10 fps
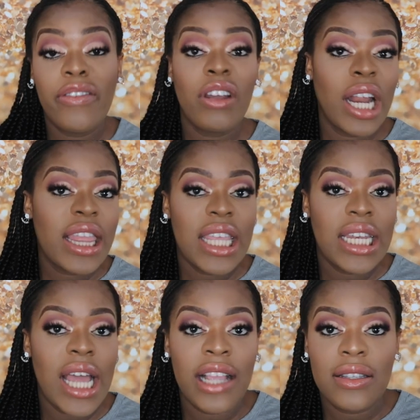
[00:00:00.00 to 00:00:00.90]
and every other
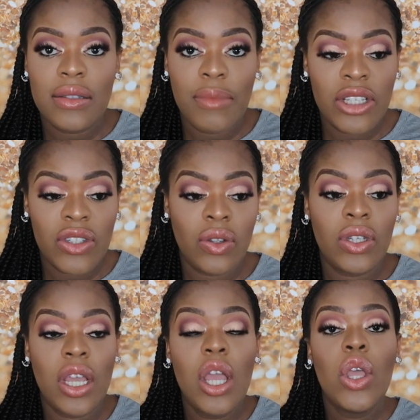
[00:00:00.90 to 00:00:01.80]
thing that I just
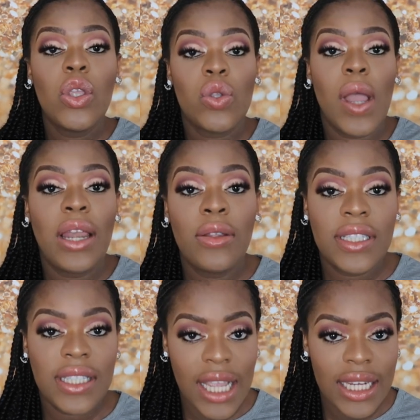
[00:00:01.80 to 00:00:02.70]
mentioned. So I
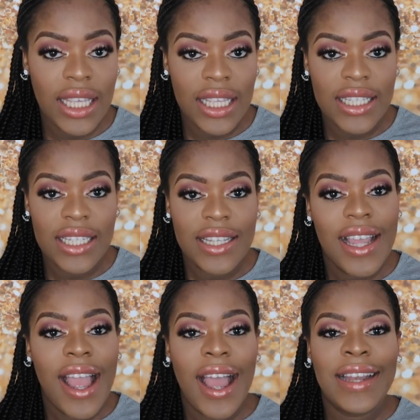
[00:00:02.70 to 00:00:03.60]
lost the ten
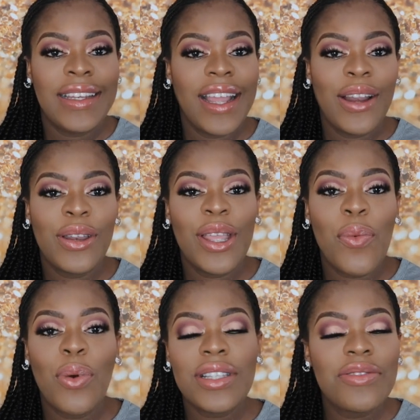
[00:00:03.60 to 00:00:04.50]
kilograms, and then
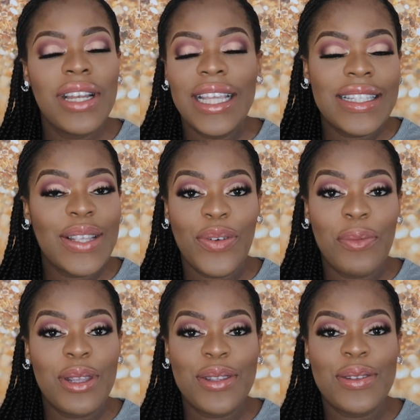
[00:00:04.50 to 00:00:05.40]
it wasn't really easy
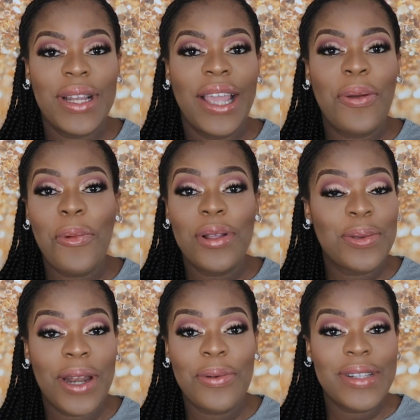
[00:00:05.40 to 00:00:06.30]
for me to like
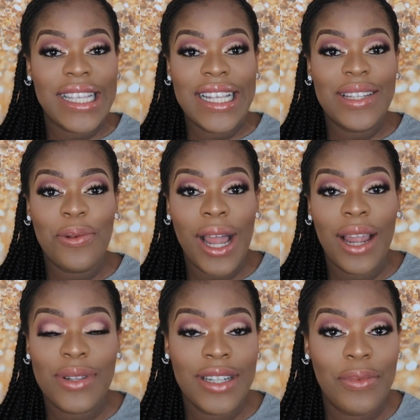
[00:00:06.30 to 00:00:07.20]
watch what I was eating
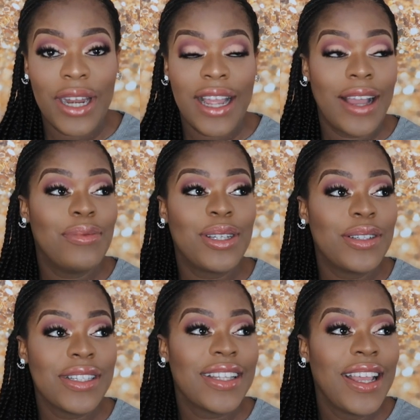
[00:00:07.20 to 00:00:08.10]
while I was in America,
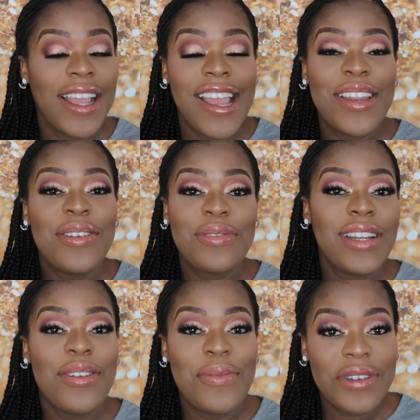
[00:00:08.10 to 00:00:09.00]
because there was
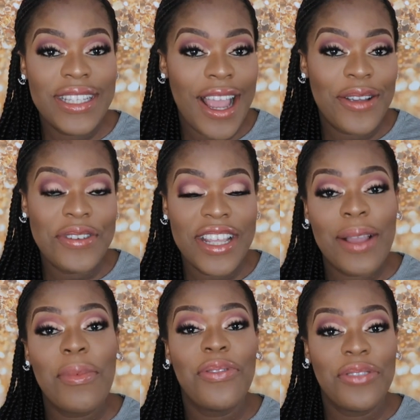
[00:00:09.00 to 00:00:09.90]
really not much I could
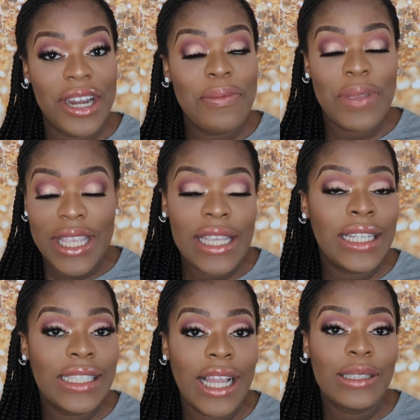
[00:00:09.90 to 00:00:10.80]
eat. I'm a very picky
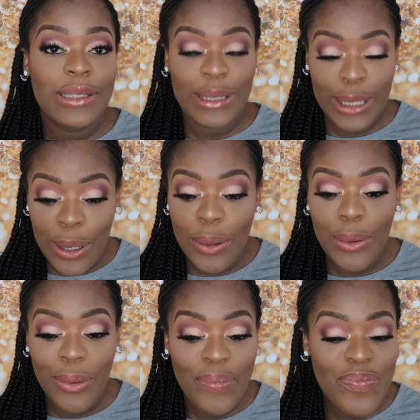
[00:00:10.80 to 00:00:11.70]
eater,
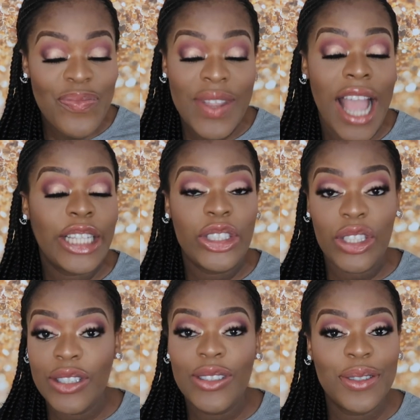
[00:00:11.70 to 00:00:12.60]
so I
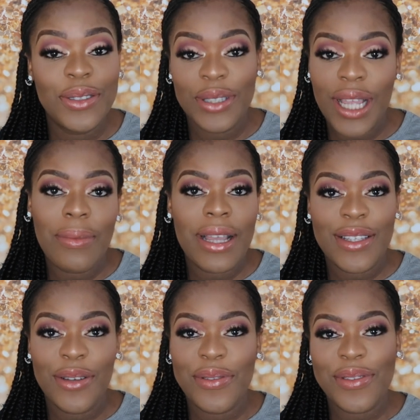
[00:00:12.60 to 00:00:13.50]
just could not get
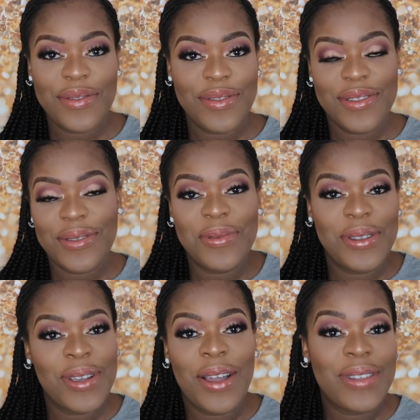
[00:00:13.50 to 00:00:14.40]
myself to, to
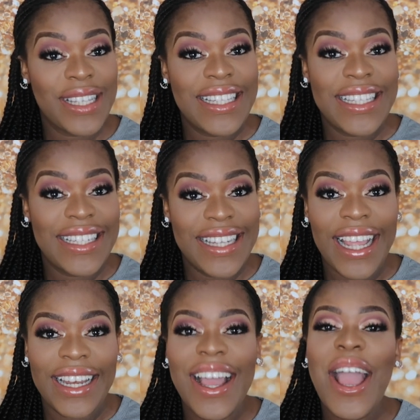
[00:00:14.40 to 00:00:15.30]
watch what I was eating
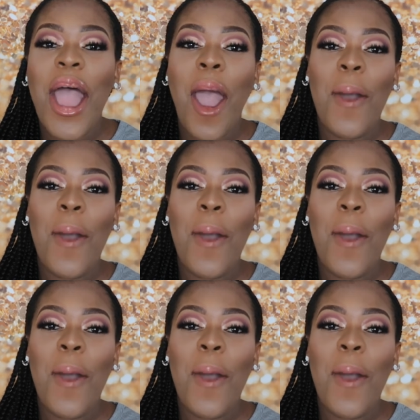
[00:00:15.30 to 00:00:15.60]
then.